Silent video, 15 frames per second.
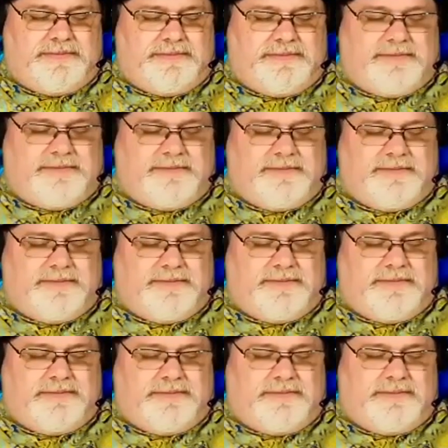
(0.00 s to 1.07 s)

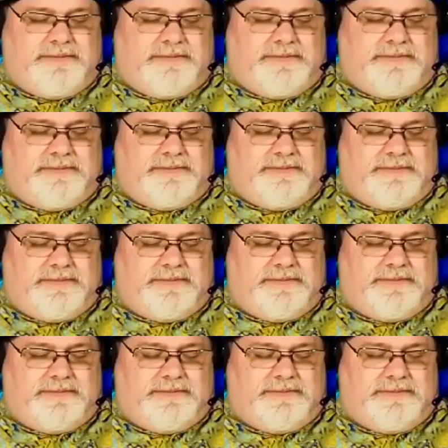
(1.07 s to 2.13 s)

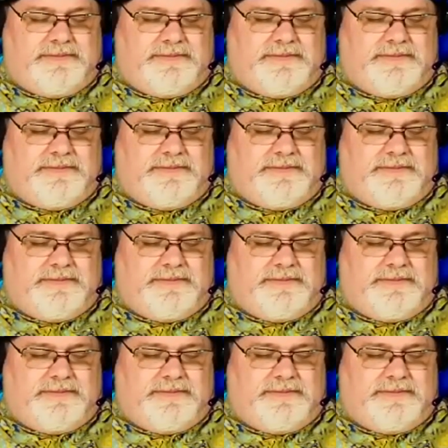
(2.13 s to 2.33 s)
(no one is talking)